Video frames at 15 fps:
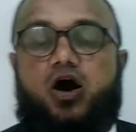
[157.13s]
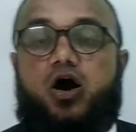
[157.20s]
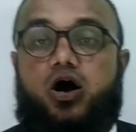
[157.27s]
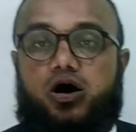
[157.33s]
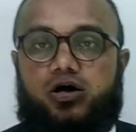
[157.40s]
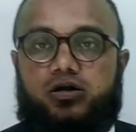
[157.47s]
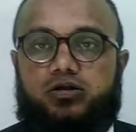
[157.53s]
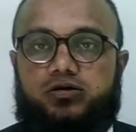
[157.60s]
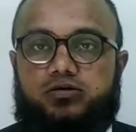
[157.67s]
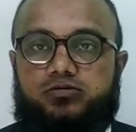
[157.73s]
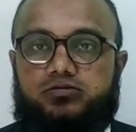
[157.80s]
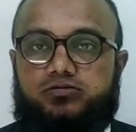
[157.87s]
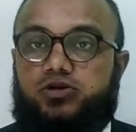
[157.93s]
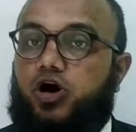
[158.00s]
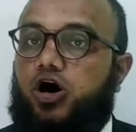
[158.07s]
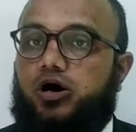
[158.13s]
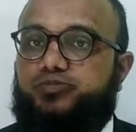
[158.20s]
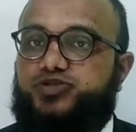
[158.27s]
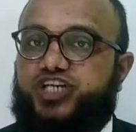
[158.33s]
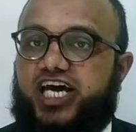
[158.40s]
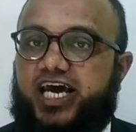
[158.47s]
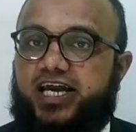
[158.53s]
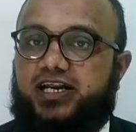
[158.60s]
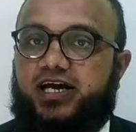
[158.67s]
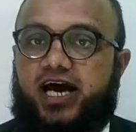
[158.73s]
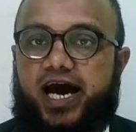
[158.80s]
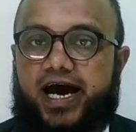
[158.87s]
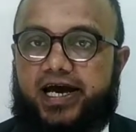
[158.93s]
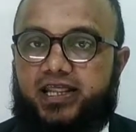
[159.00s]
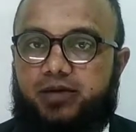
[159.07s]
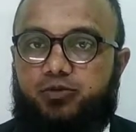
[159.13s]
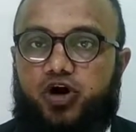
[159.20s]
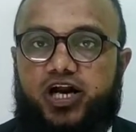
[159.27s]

or the object and the